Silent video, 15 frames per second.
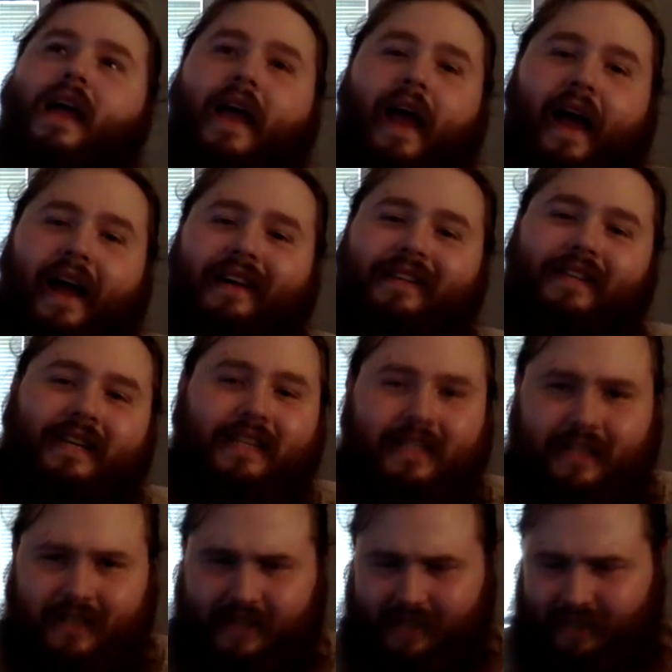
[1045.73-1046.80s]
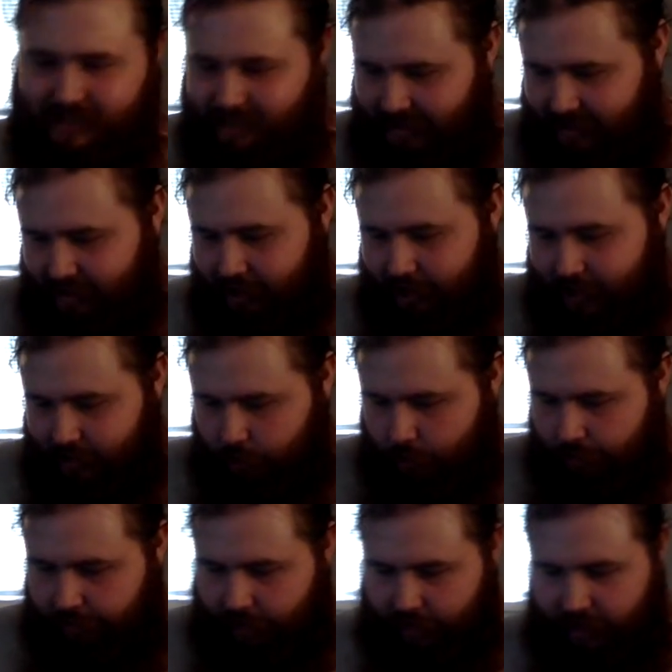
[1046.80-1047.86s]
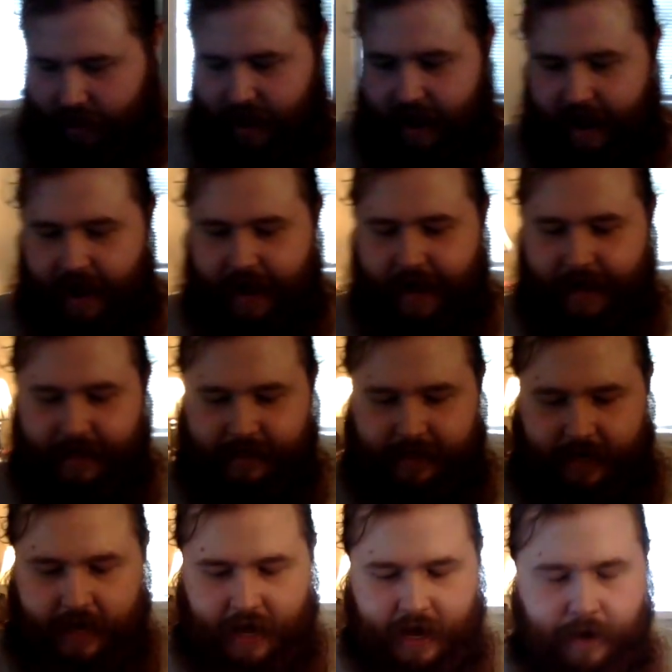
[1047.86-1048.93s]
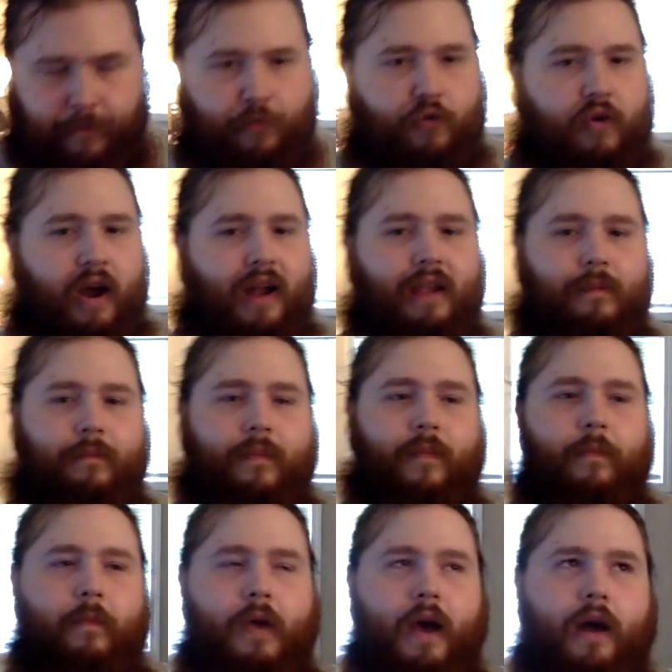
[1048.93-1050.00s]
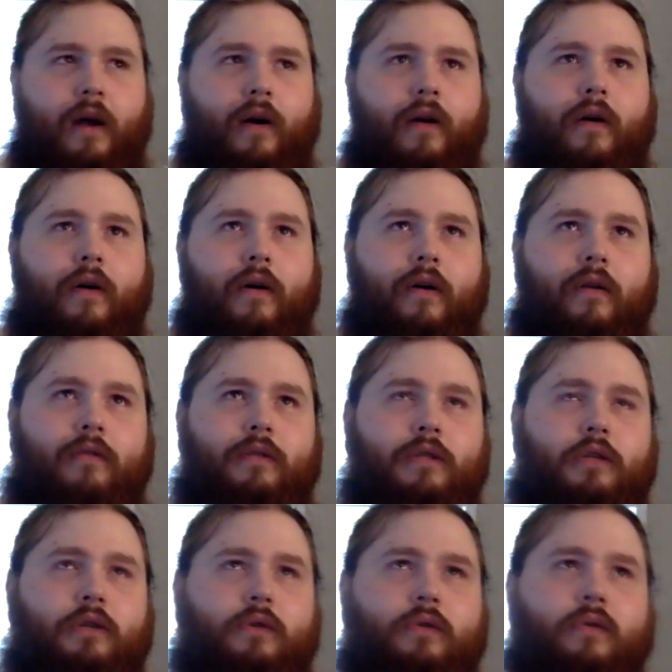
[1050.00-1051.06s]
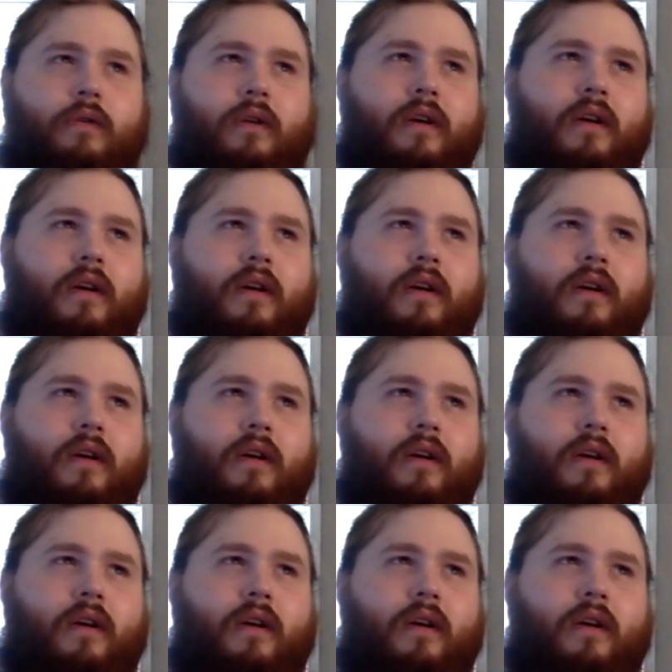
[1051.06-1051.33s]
And it's essentially sort of like that. It's him trying to get her to,